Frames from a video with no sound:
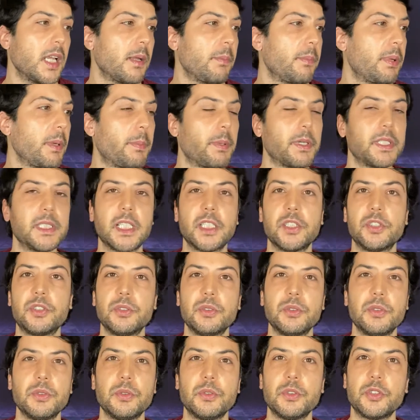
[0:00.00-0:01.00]
people that
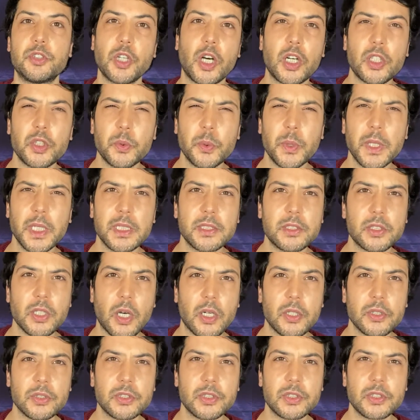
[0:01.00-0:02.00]
do doll wigs
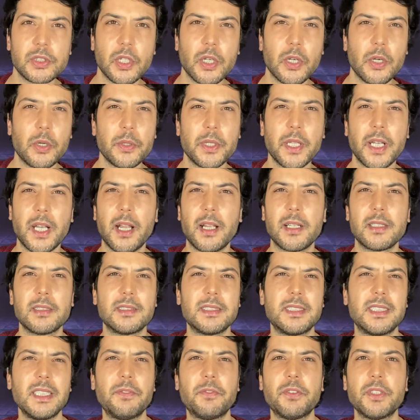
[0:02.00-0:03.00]
also. There are
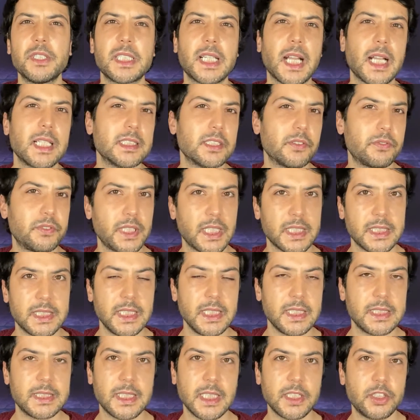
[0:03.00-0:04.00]
different kinds of
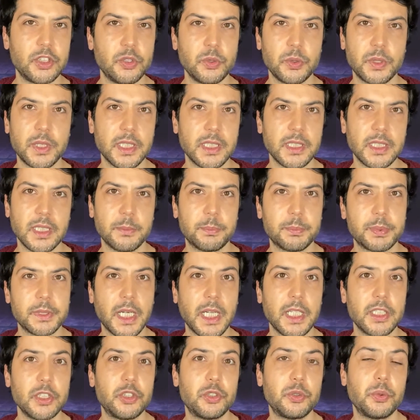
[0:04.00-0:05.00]
techniques that you can
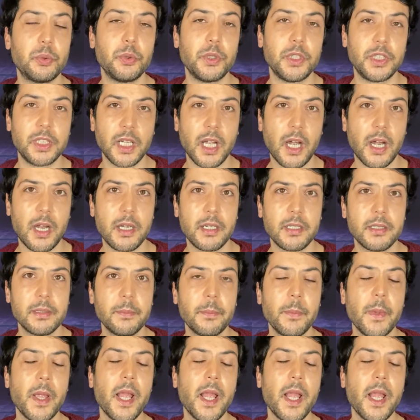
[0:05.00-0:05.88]
apply to yarn.